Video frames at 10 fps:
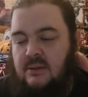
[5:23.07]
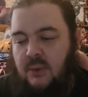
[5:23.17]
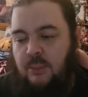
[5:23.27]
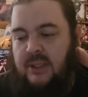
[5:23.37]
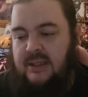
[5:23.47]

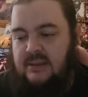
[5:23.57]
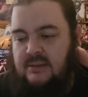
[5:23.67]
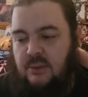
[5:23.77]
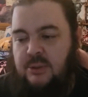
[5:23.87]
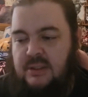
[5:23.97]
1 black,
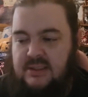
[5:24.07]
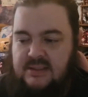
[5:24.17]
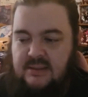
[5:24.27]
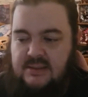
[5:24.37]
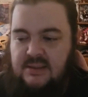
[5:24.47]
your opponent
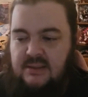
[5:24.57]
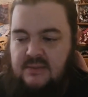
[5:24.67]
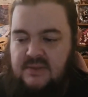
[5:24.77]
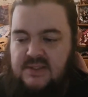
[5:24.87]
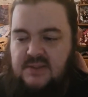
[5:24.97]
discards a card.
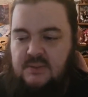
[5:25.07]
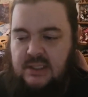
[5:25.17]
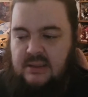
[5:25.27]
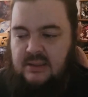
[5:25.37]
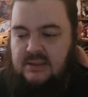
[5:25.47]
If this is
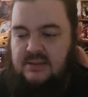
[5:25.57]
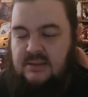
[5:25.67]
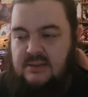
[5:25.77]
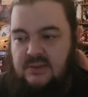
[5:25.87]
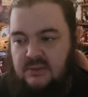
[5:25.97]
awakened, they
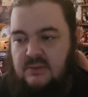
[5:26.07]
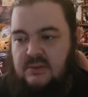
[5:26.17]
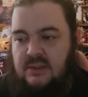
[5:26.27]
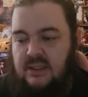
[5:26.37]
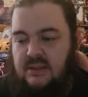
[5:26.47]
discard 2,
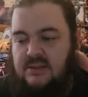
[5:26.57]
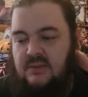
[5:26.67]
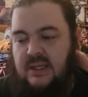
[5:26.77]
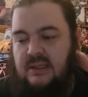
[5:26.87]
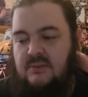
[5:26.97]
and it's
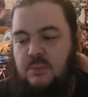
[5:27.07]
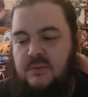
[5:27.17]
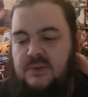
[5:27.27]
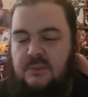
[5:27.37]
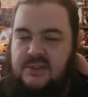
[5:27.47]
awakened,
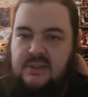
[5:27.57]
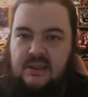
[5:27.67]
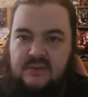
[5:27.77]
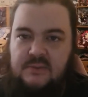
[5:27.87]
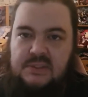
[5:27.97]
remove 2 mystery
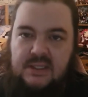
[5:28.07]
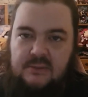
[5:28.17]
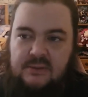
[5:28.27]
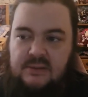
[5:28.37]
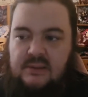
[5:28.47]
counters from your J
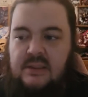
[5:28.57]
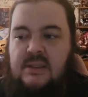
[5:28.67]
Ruler.